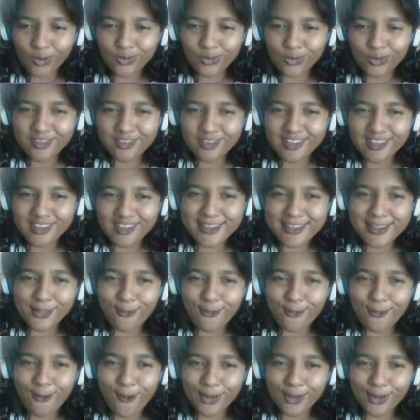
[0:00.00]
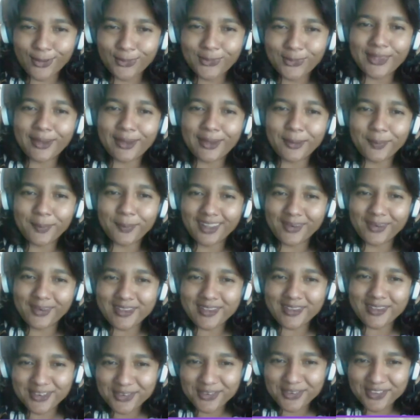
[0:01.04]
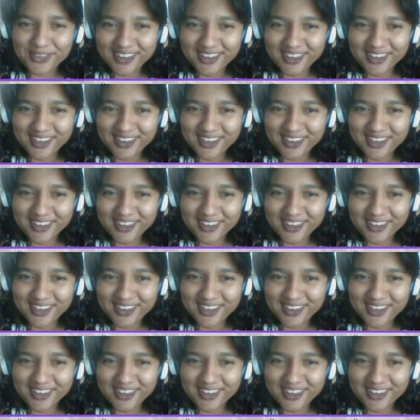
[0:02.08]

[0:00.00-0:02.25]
floor and do therapy. That was interesting.